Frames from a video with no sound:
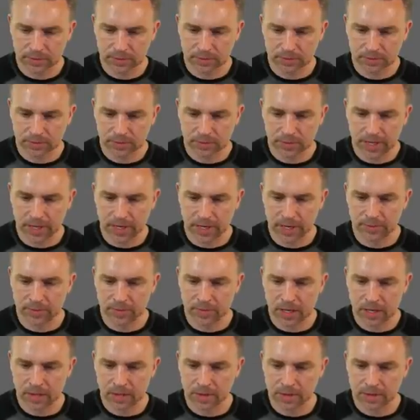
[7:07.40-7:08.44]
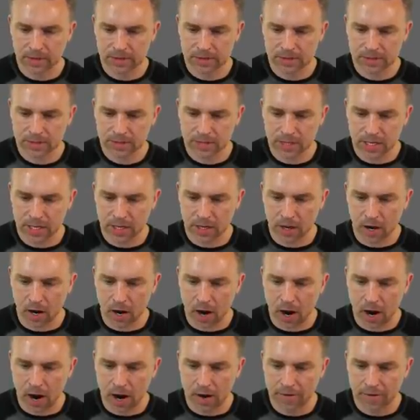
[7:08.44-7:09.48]
Right, and maybe it's just like
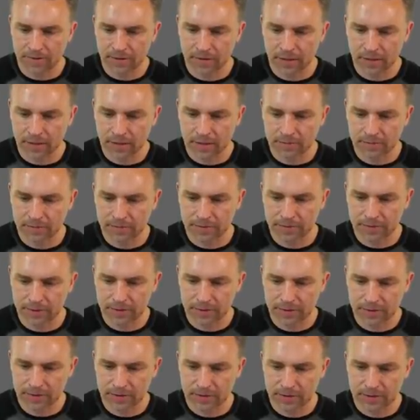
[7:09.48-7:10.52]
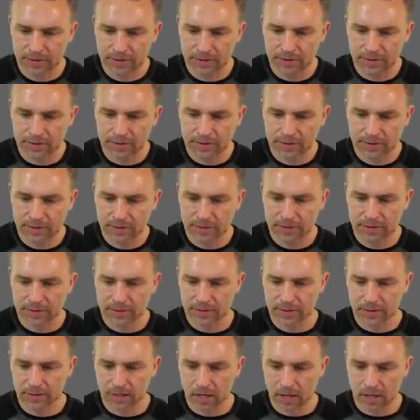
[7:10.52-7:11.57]
off of,
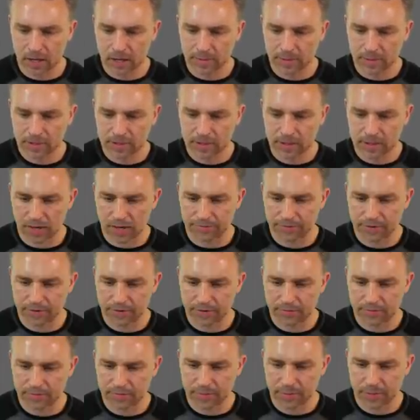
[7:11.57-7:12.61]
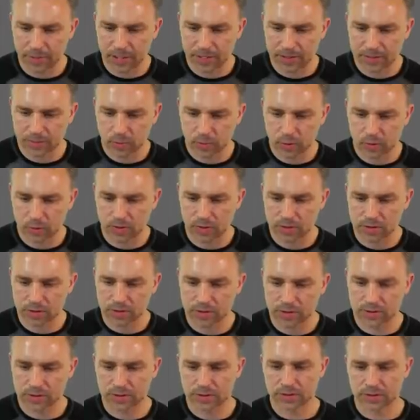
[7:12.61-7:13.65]
almost off of the pasteboard
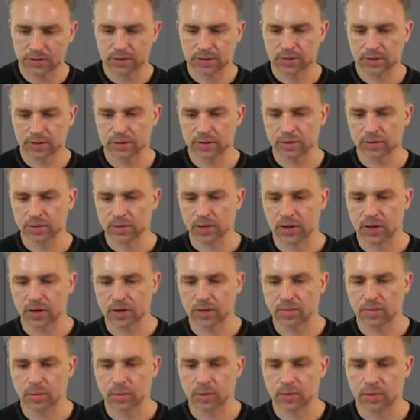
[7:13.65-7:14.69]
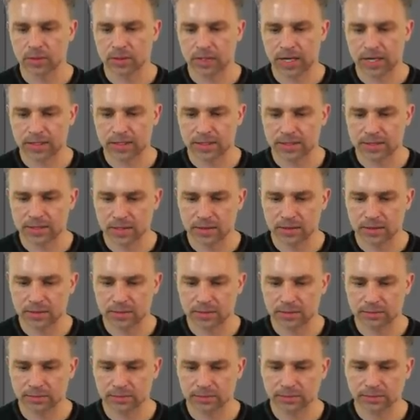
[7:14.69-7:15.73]
or the artboard like so.
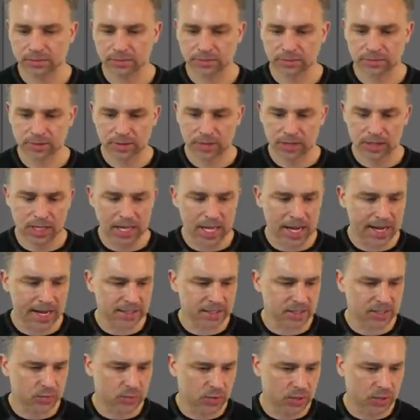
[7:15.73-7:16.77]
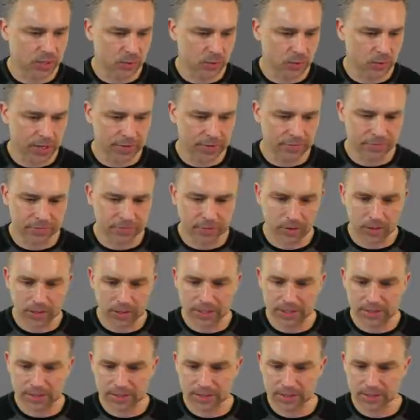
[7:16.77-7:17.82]
Last one, wait for
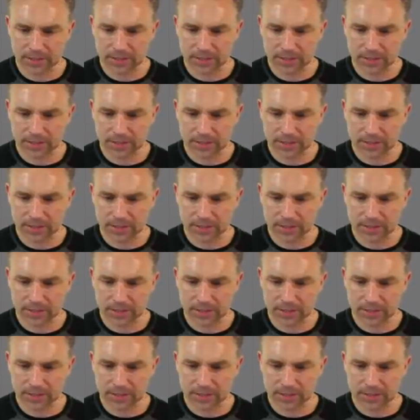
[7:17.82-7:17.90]
it.